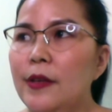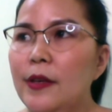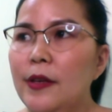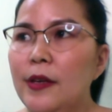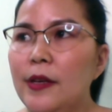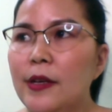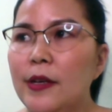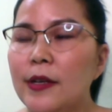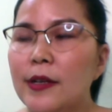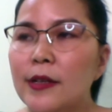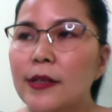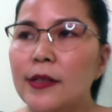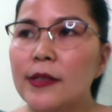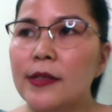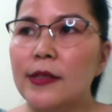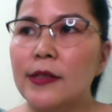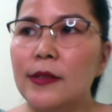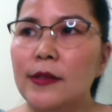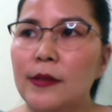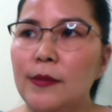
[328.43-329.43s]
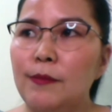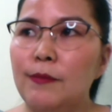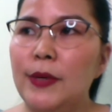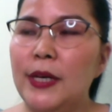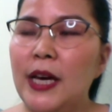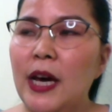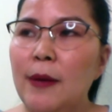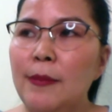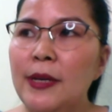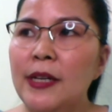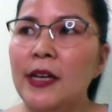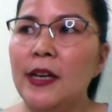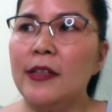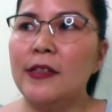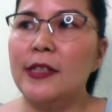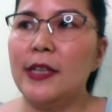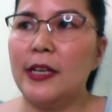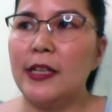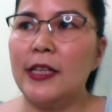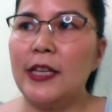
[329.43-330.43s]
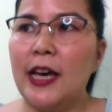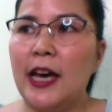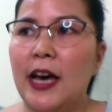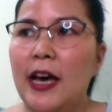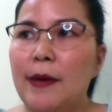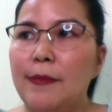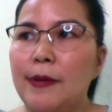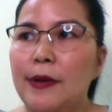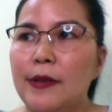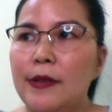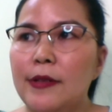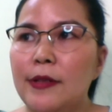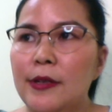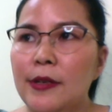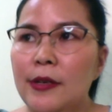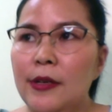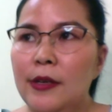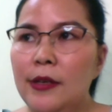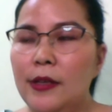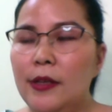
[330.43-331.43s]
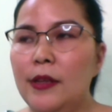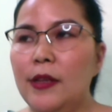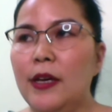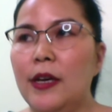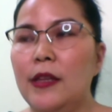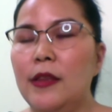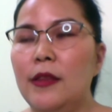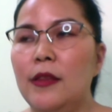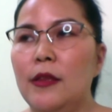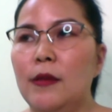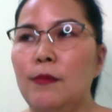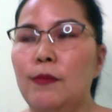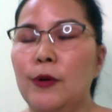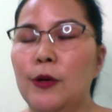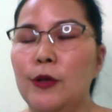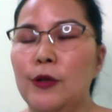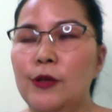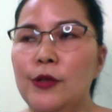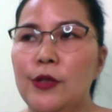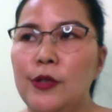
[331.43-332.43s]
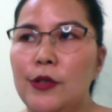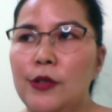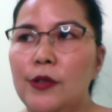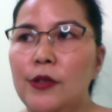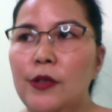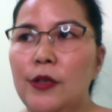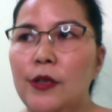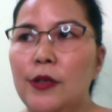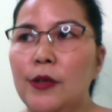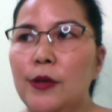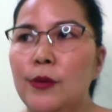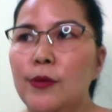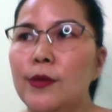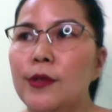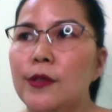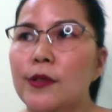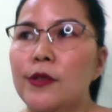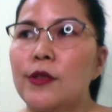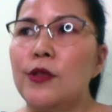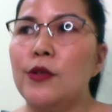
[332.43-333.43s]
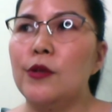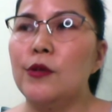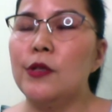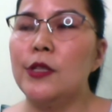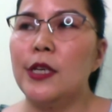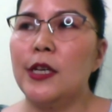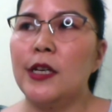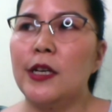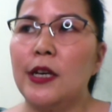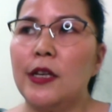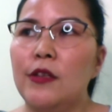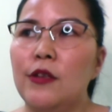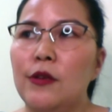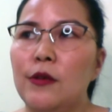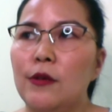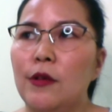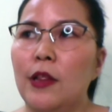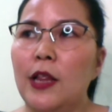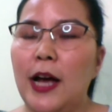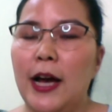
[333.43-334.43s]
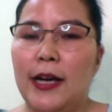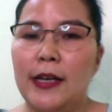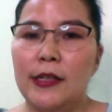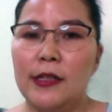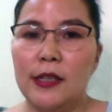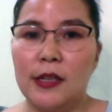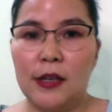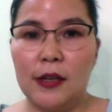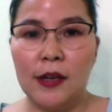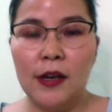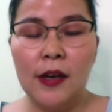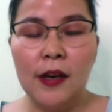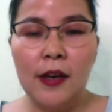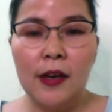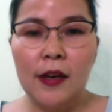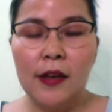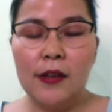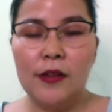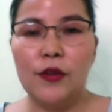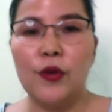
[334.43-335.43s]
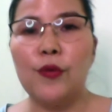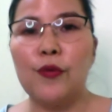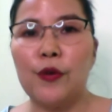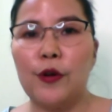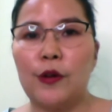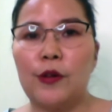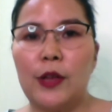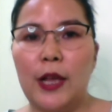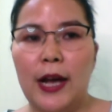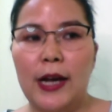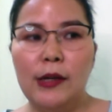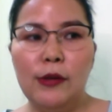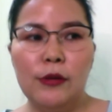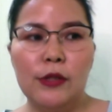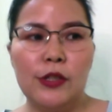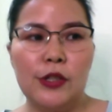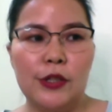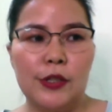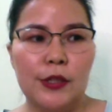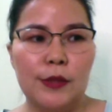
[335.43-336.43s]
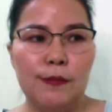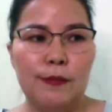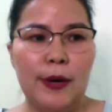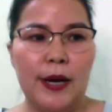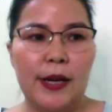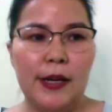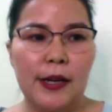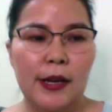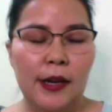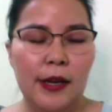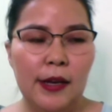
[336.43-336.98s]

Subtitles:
it is becoming a daily habit that the person, is using and utilizing different languages. But